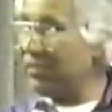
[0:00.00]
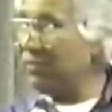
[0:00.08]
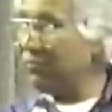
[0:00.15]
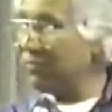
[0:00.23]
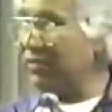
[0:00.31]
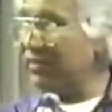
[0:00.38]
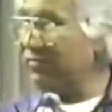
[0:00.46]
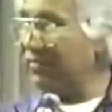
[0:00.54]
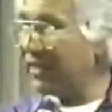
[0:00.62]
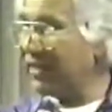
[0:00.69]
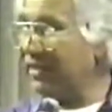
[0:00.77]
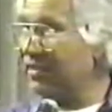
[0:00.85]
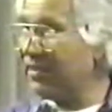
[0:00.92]
the Word of
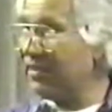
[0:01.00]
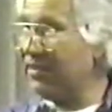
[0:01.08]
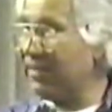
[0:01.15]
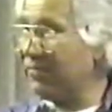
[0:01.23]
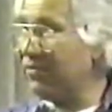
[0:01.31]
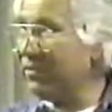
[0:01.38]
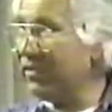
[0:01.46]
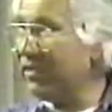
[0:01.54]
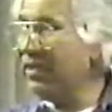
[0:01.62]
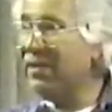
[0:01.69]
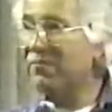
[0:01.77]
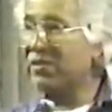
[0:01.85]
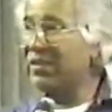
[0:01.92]
God
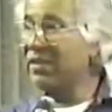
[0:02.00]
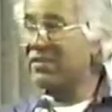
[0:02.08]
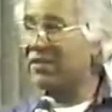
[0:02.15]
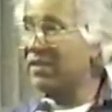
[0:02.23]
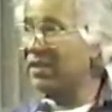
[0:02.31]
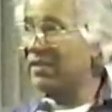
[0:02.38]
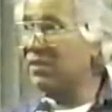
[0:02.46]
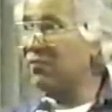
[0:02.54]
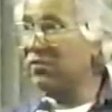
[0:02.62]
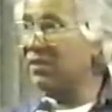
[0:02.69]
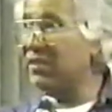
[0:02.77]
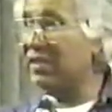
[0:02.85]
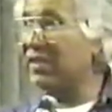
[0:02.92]
conceptually, but these are not the
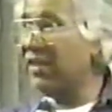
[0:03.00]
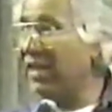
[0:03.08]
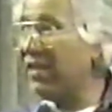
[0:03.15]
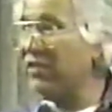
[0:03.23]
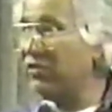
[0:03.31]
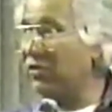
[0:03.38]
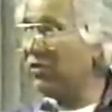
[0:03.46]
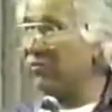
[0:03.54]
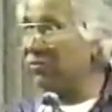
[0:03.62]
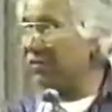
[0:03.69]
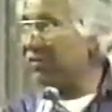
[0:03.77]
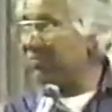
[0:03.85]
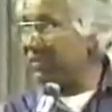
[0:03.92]
words that God
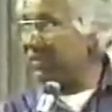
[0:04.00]
chose to be